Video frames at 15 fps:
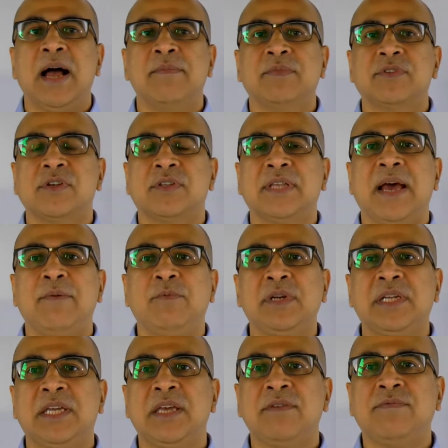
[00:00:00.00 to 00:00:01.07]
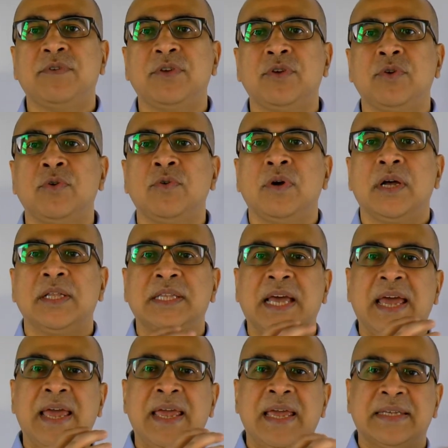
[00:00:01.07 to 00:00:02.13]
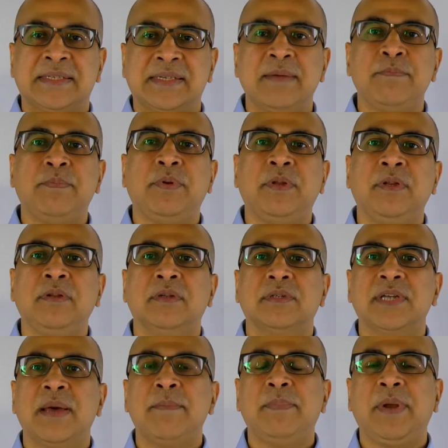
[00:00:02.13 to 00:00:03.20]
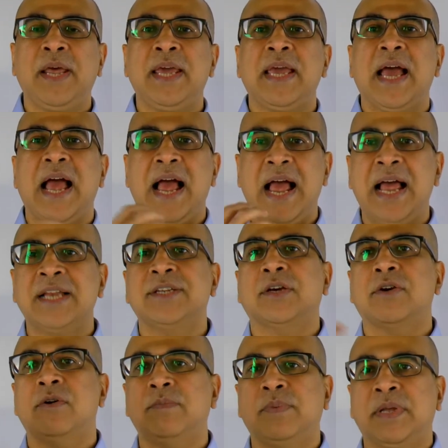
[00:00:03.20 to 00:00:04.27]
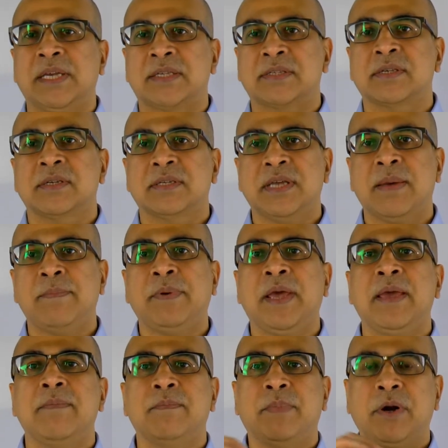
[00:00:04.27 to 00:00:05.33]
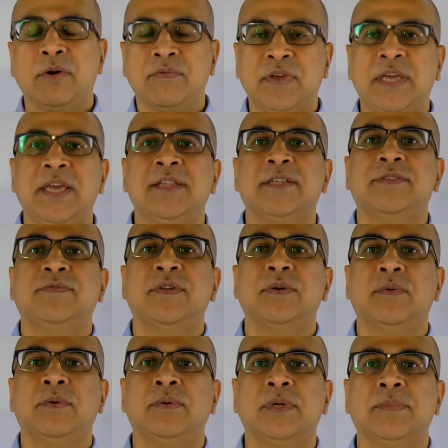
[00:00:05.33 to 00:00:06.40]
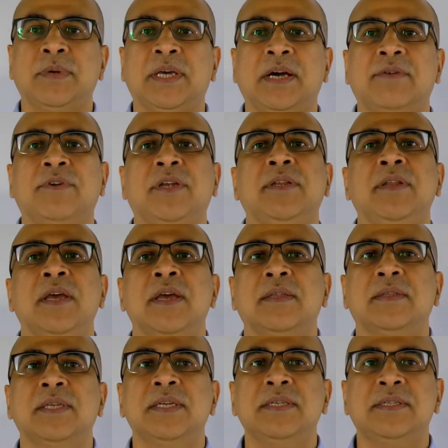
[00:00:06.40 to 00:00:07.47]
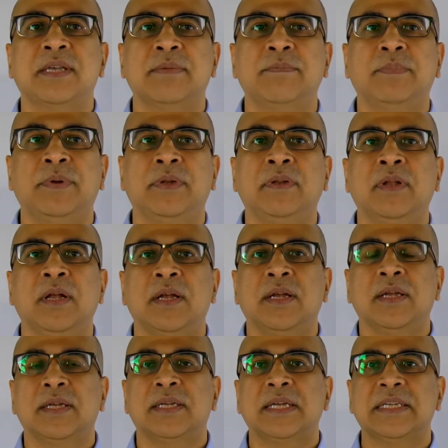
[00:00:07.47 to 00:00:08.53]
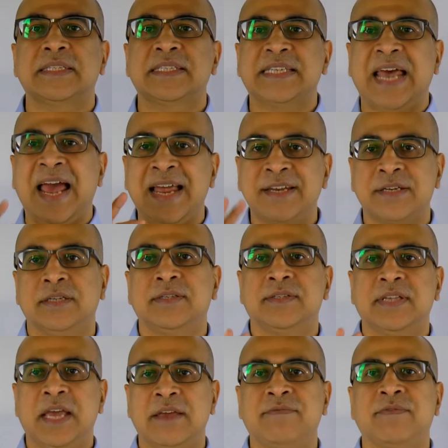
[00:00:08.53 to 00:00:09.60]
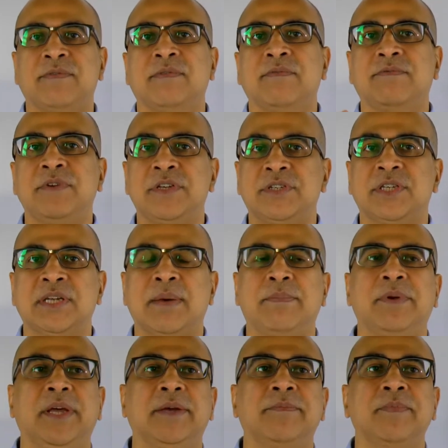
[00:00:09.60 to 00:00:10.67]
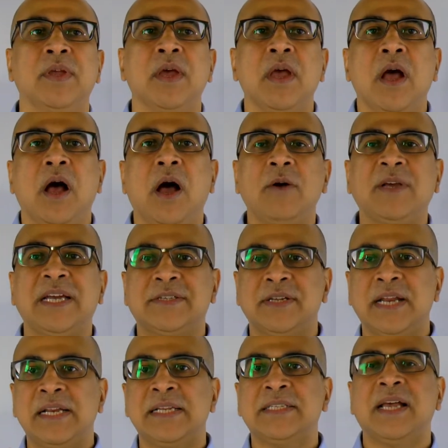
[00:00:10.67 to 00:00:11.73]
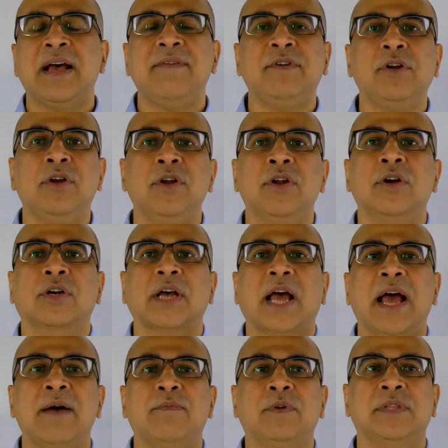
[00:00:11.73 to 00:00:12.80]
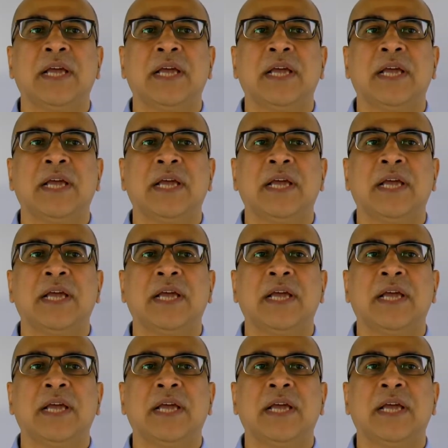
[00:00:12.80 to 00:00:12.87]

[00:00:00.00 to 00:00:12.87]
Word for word: so that will give you a simple template and a complex template. But over here in this video, we'll only be covering the simple, the standard SAFe feature template. Okay, so now let's have a look at what